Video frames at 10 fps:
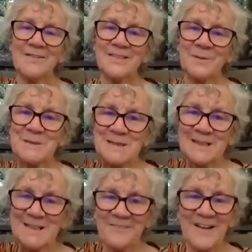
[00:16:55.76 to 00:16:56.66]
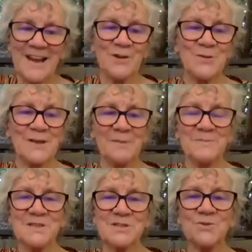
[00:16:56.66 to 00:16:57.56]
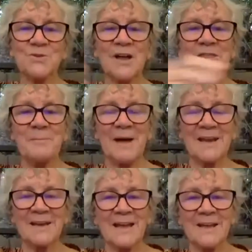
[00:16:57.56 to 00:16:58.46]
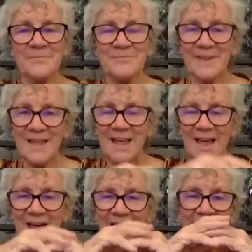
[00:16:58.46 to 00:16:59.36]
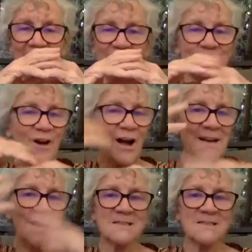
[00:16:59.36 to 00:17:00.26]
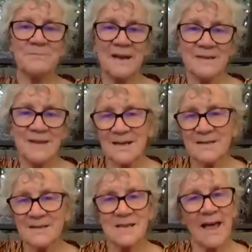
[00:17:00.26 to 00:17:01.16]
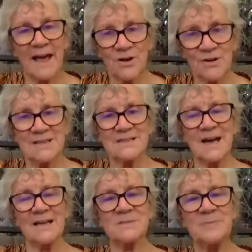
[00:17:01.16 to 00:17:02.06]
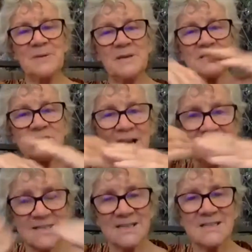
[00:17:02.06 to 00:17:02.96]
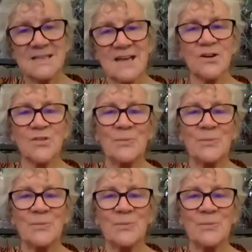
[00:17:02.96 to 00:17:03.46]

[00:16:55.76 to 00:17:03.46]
There was a little fellow who came to school on the Monday. Fridays and Mondays are chaotic days because the drugs hit town on the